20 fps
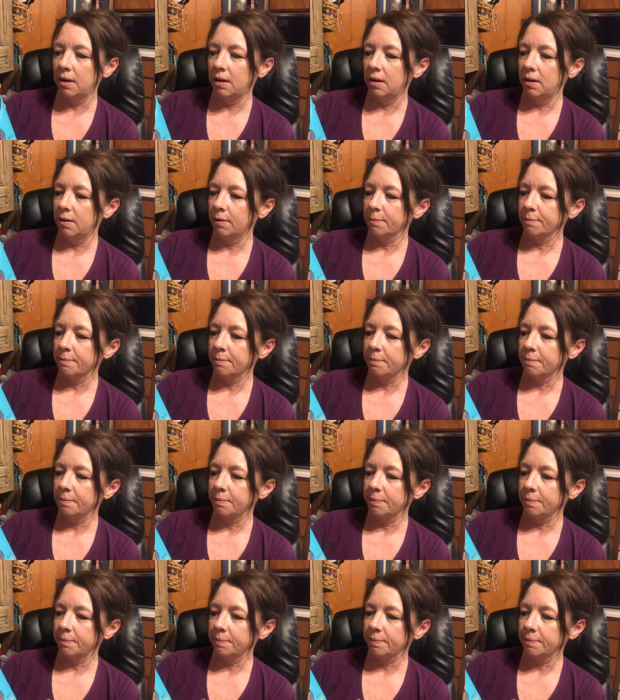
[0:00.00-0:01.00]

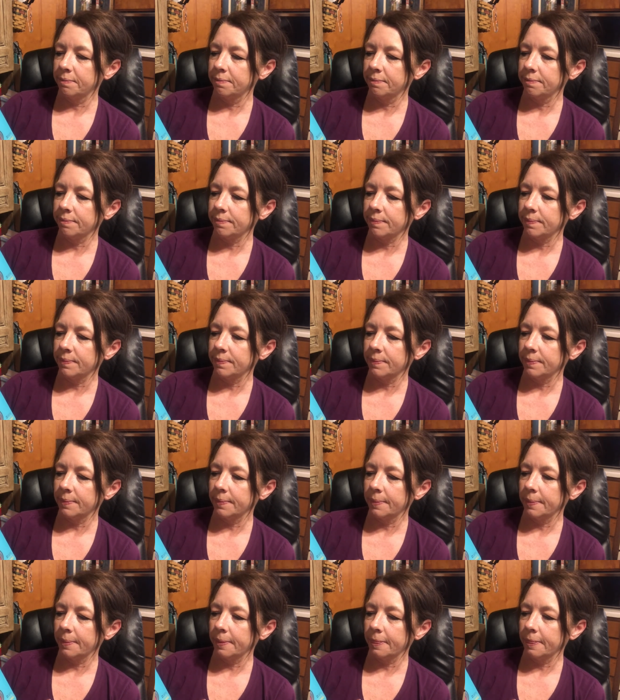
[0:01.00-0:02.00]

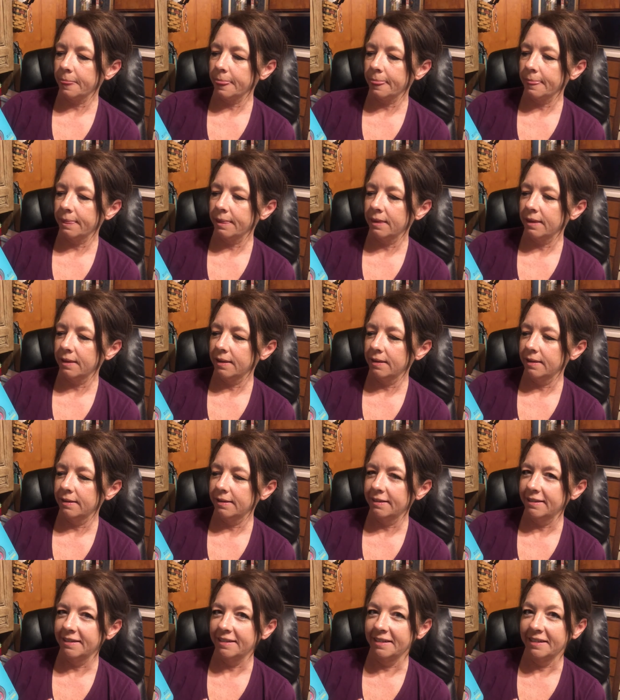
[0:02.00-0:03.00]

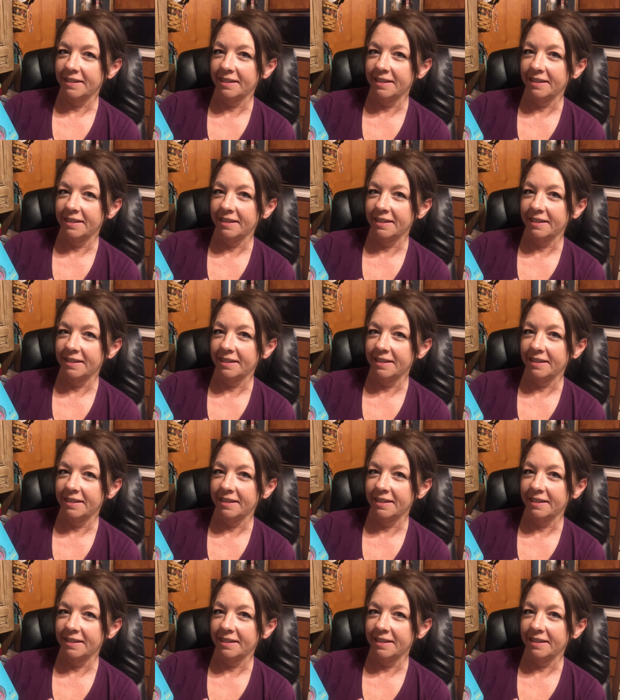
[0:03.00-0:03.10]
(no one is talking)